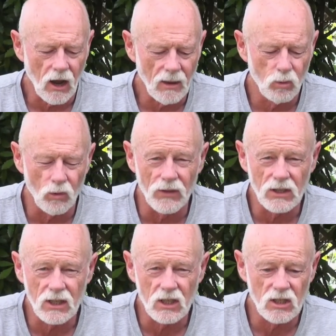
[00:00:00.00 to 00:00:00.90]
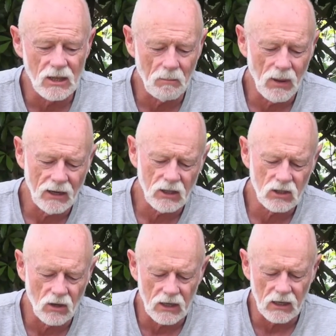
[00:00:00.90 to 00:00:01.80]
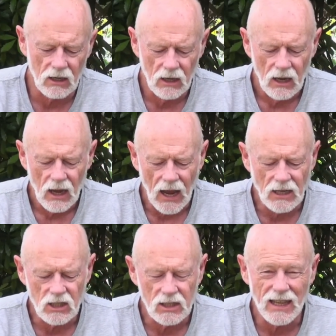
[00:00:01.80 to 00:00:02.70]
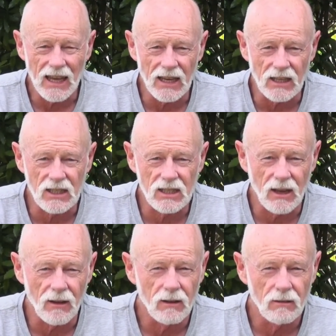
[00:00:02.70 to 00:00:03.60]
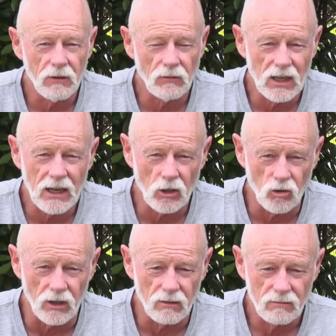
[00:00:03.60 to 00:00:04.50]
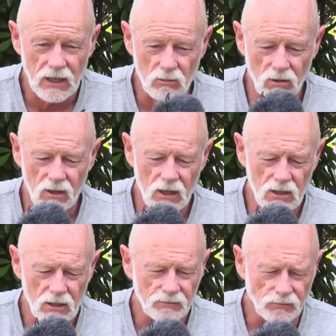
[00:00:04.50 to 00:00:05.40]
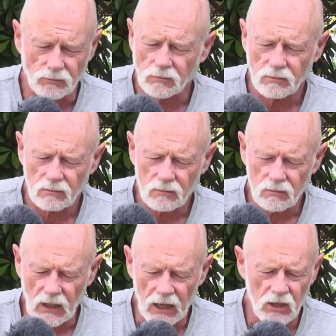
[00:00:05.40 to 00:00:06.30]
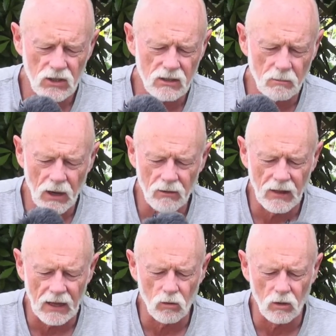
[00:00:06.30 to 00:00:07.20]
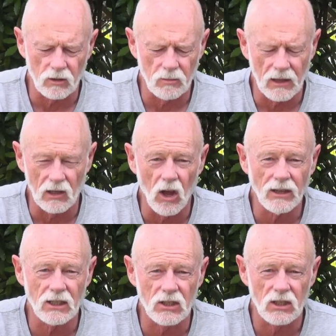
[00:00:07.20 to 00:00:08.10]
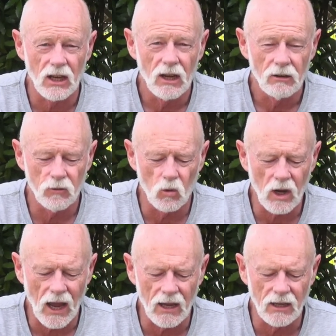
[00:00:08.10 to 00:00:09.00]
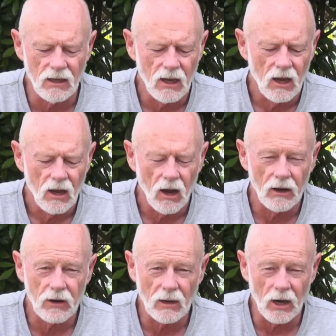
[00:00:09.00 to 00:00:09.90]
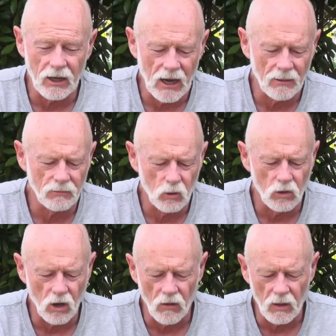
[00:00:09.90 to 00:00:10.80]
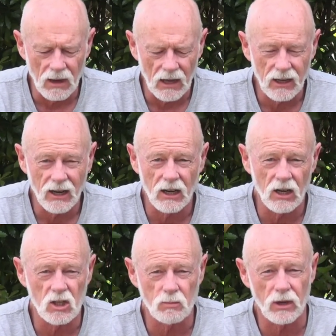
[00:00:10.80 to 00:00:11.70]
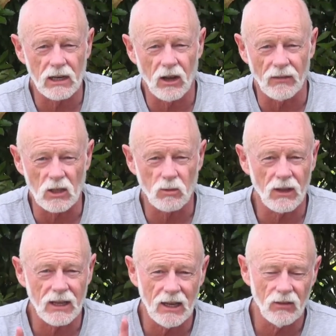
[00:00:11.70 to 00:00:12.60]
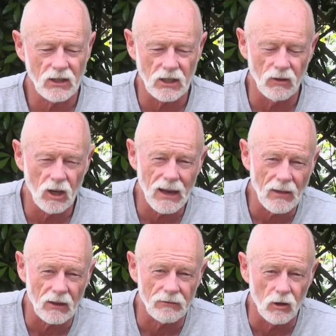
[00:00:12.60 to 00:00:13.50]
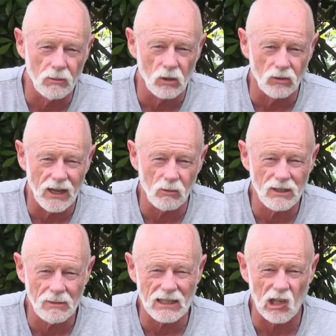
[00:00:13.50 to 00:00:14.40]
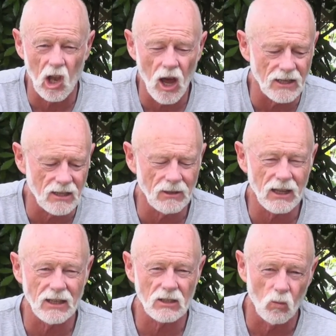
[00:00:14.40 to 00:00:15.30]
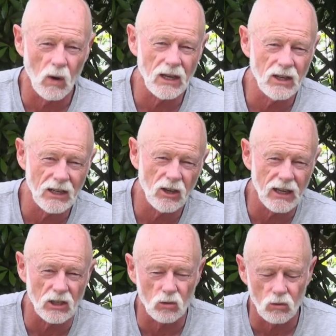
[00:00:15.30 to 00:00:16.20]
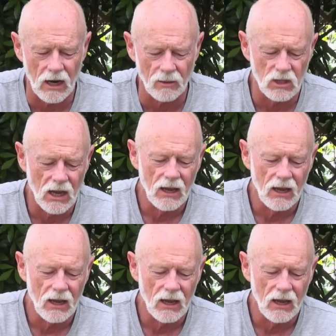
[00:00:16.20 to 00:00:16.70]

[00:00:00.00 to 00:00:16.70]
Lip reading: I bought this. This is the Panasonic HC-X1500. That's what it is. It is, apparently they call it to be the lightest 4K high frame rate camcorder on the market, and it is pretty light. That's one of the key things. If you're going to be out there filming all day, you want something that's light, something that doesn't weigh you down. You don't get sore arms.